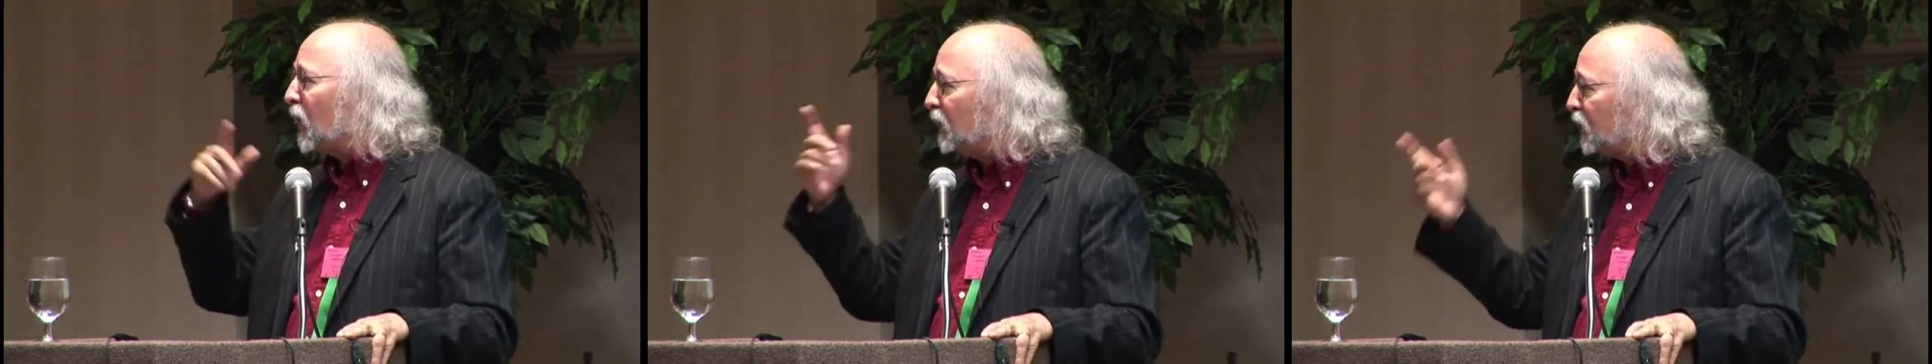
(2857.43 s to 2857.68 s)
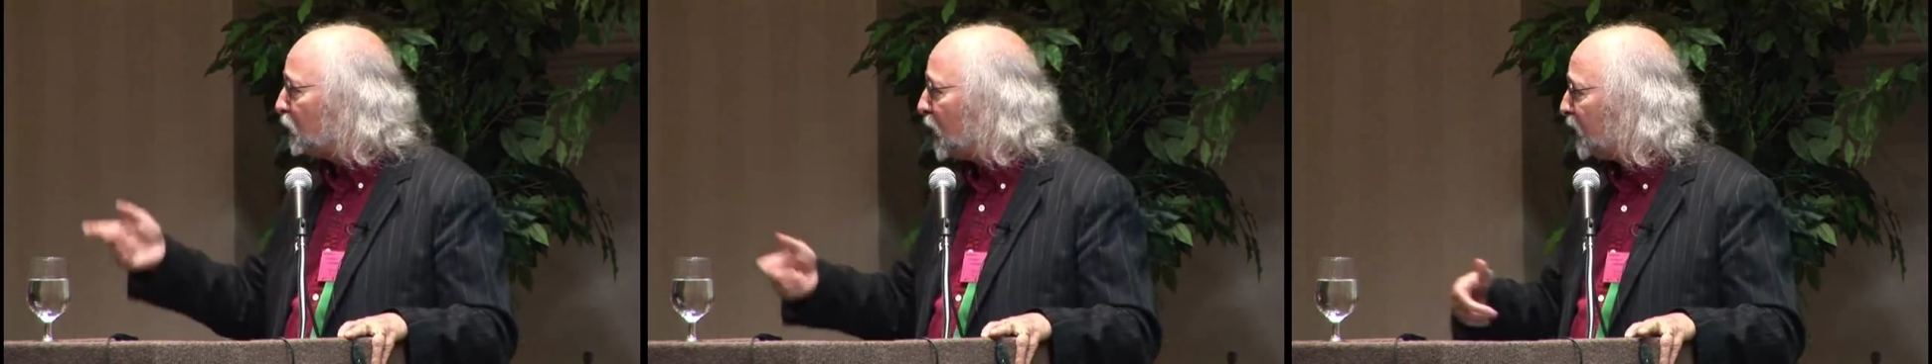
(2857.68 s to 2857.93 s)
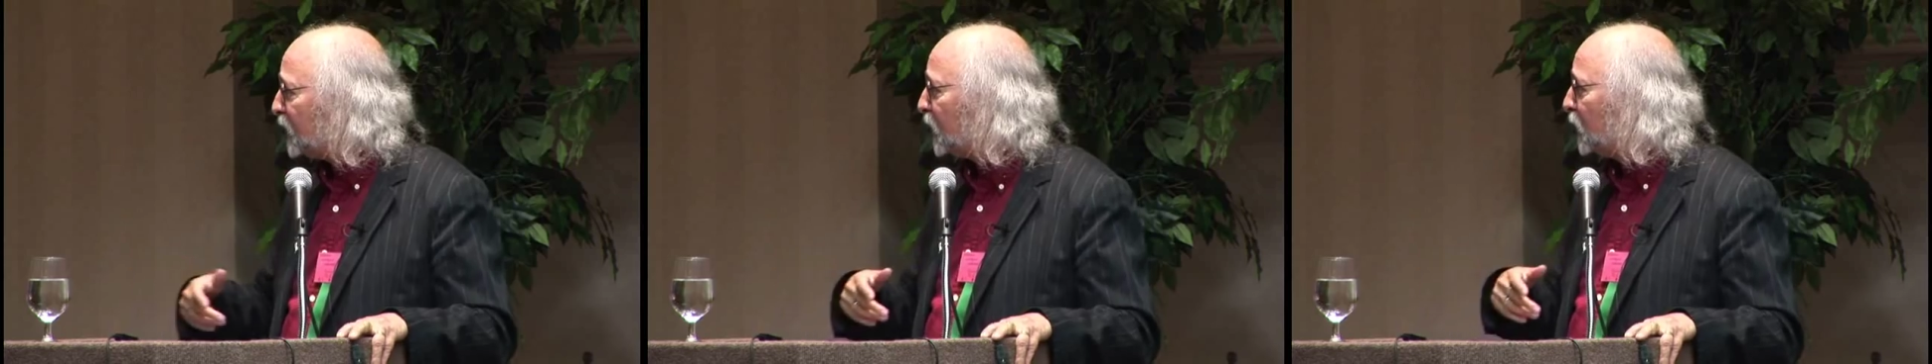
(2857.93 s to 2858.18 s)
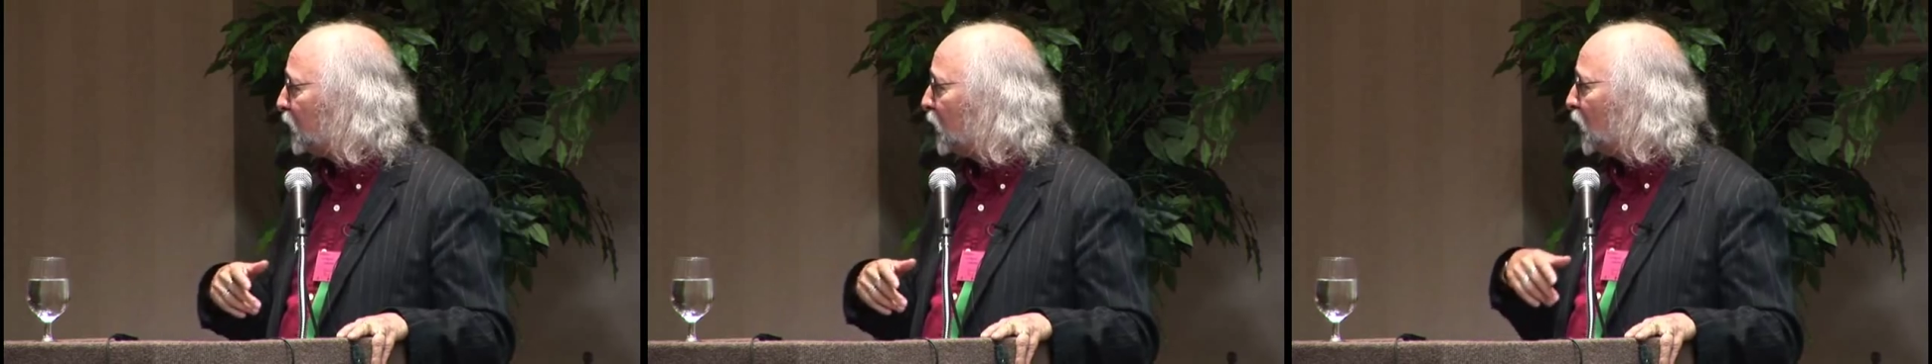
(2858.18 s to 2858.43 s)
Uranus
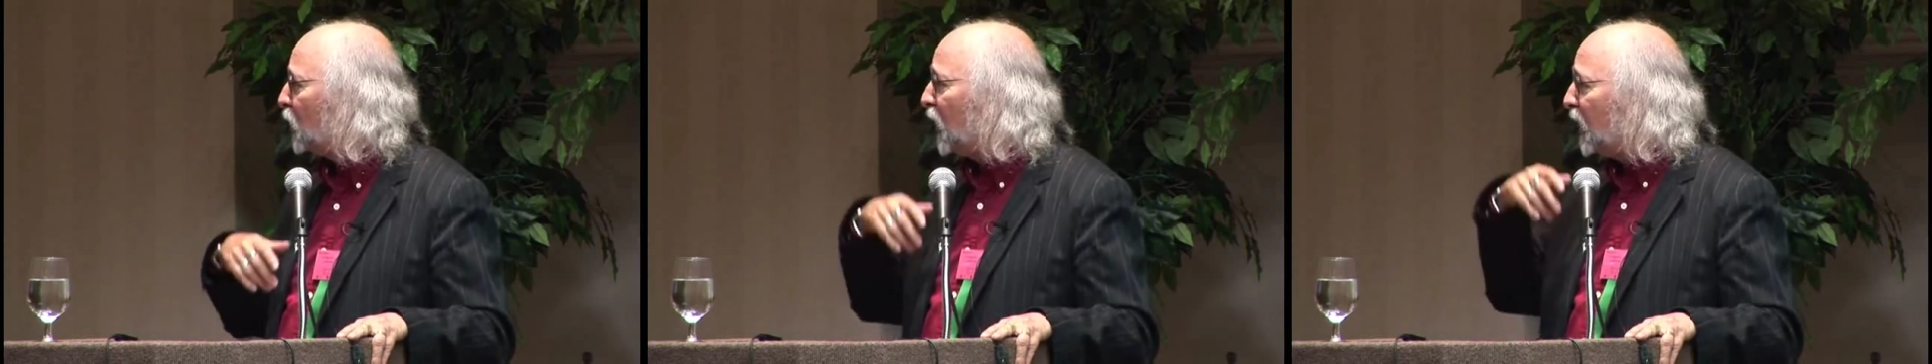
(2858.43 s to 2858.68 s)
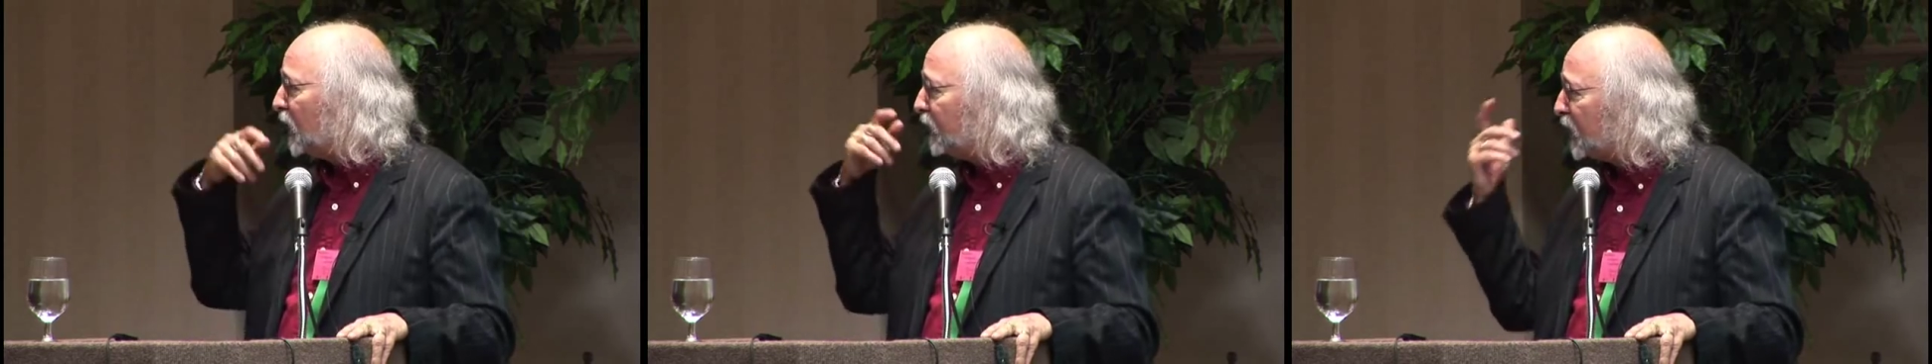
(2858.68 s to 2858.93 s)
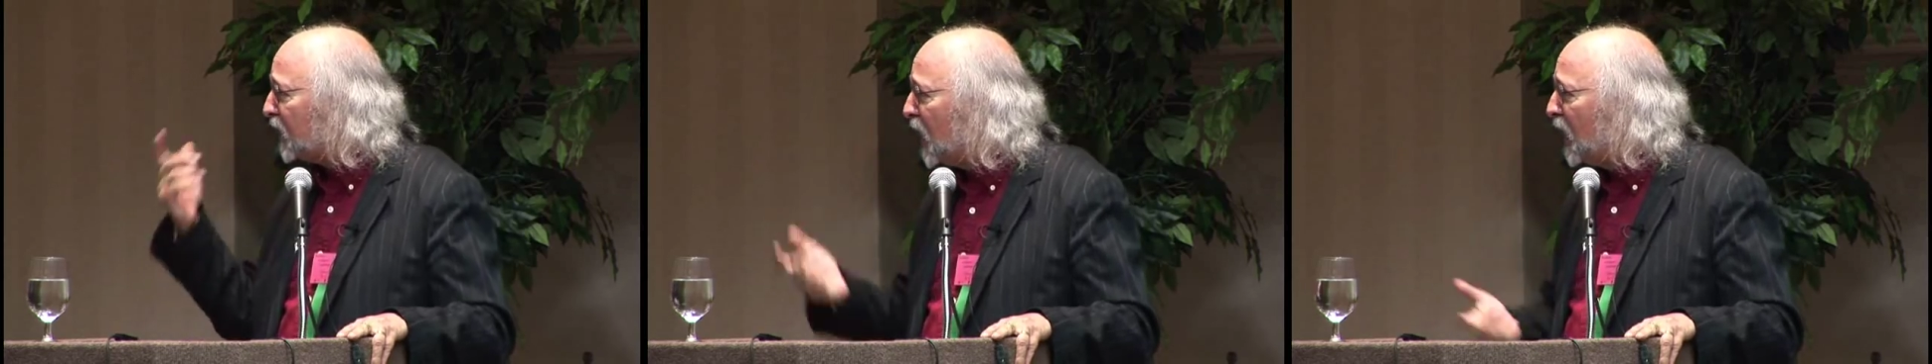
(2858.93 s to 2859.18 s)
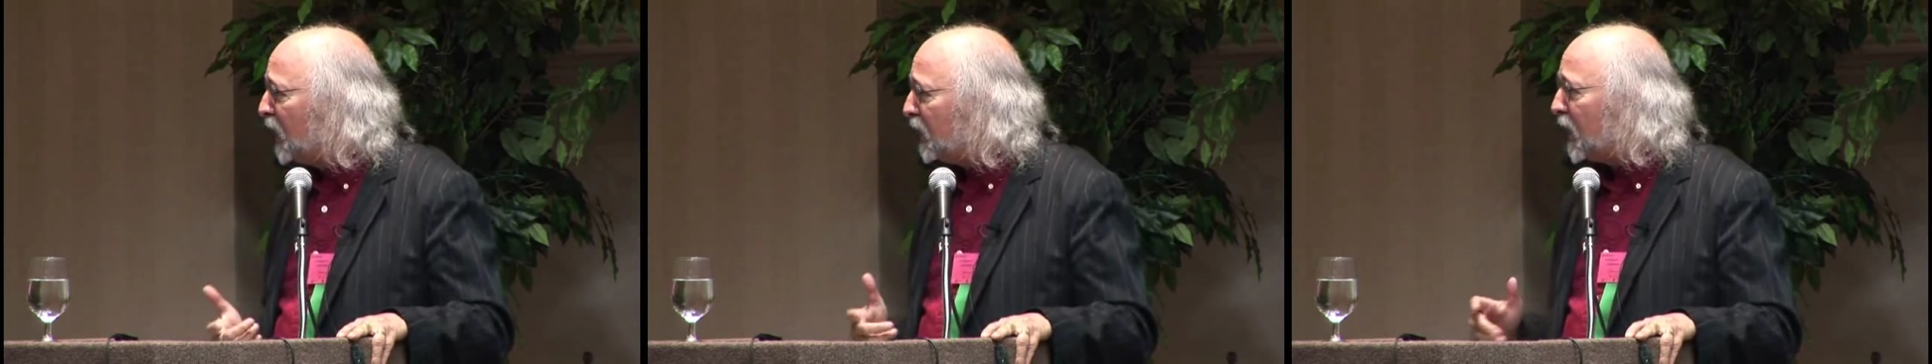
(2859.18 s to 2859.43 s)
passing through Aquarius and
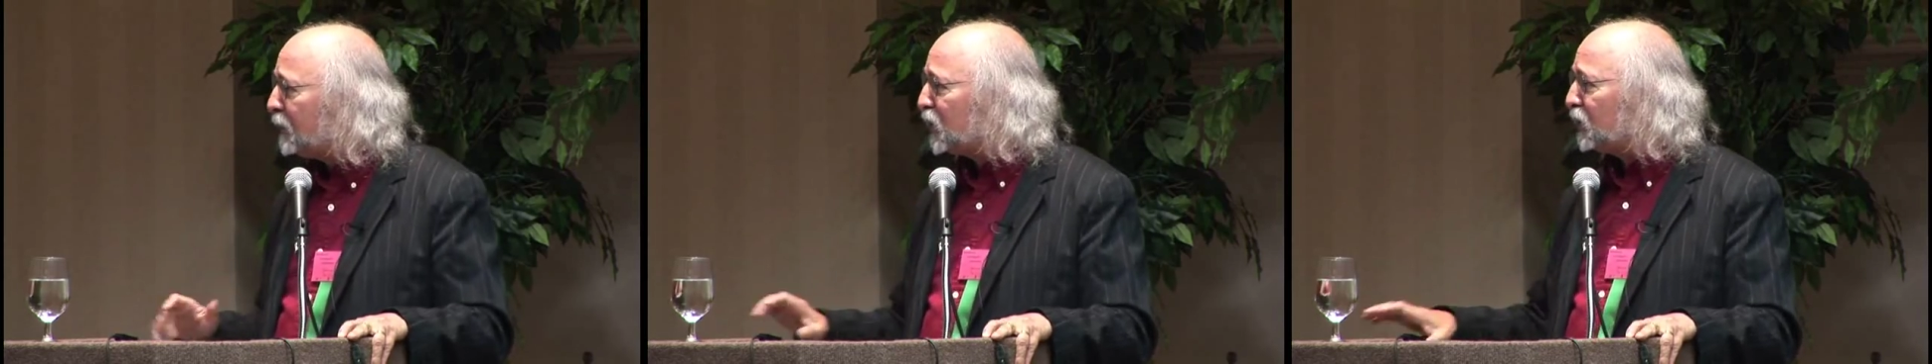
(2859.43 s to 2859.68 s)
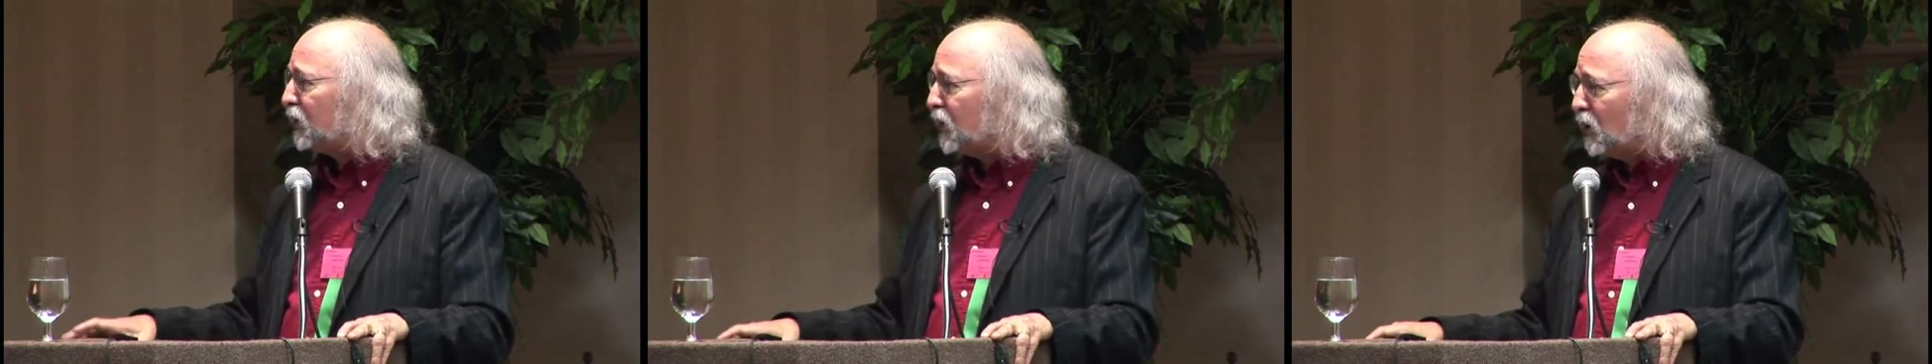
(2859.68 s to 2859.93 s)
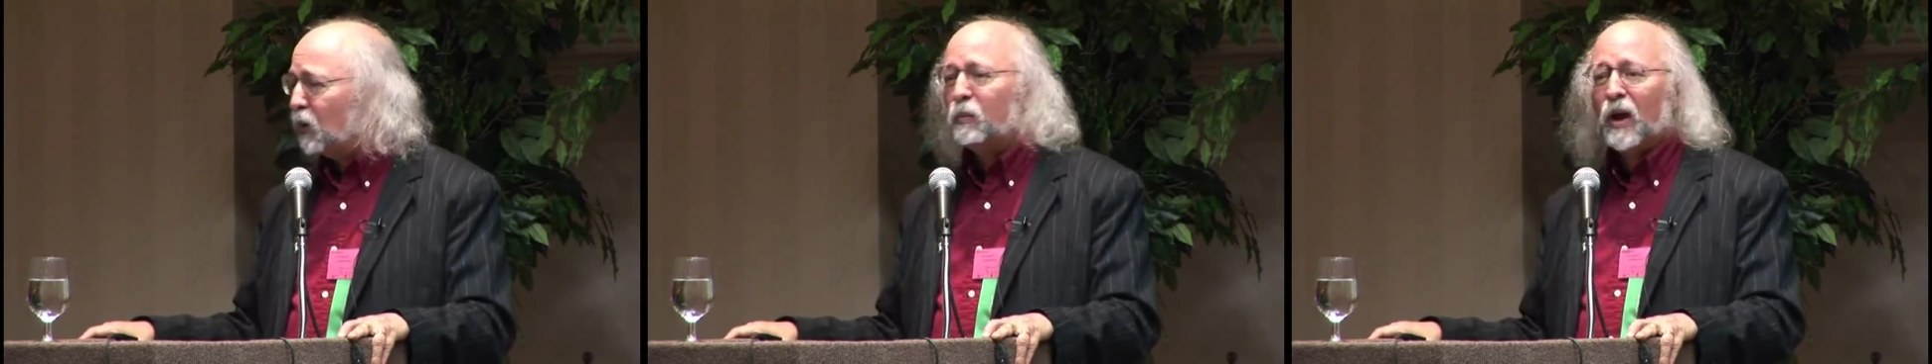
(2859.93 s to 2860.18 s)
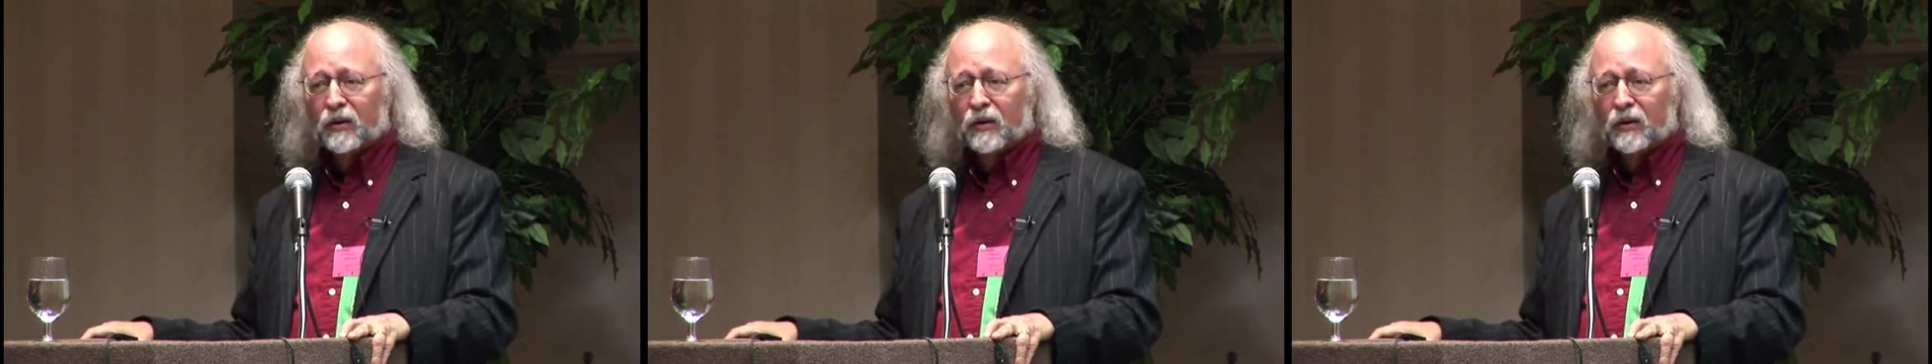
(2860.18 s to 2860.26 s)
Neptune you know,